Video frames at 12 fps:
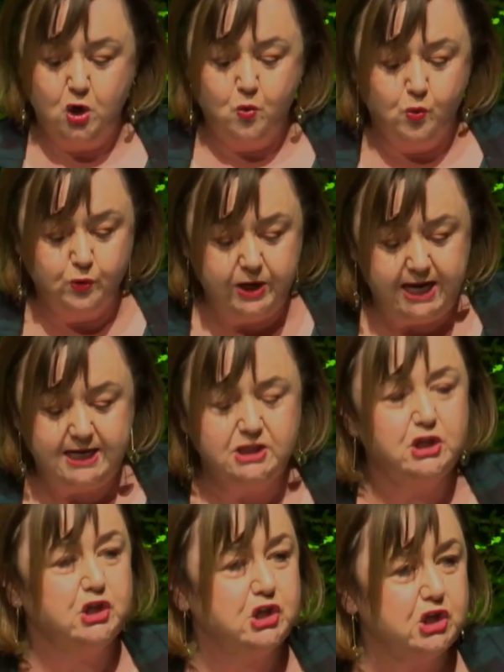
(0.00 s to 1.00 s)
will need
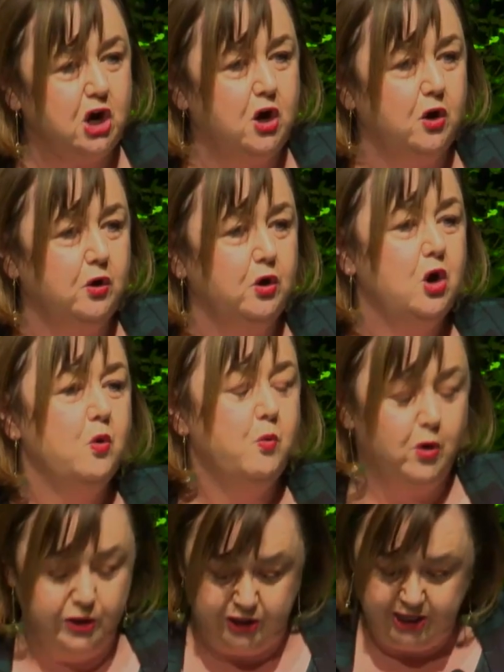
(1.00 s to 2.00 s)
to show
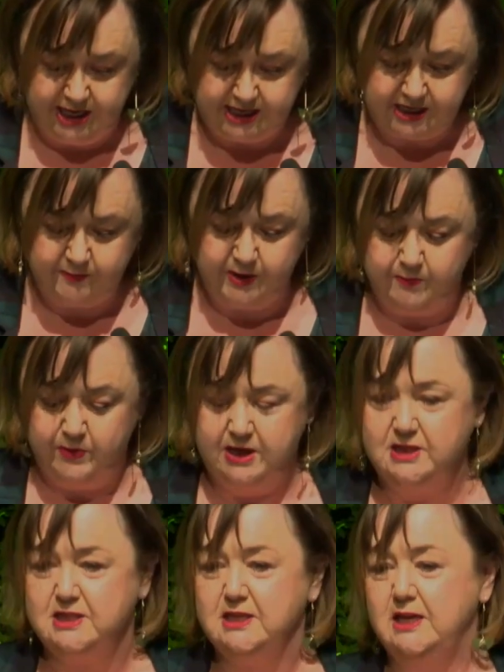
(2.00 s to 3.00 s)
what their
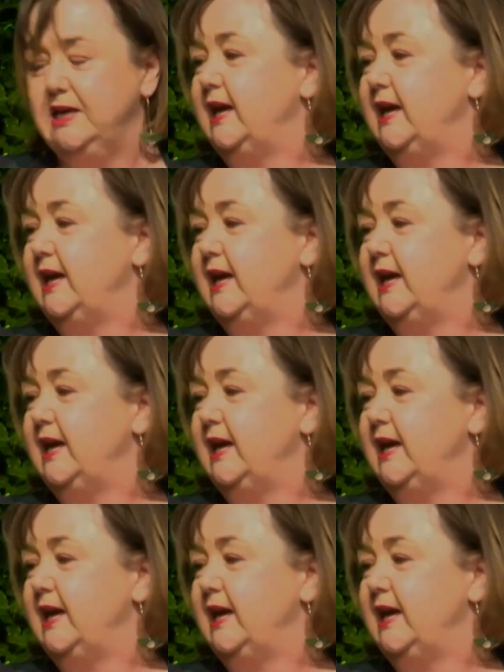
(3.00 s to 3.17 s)
commitment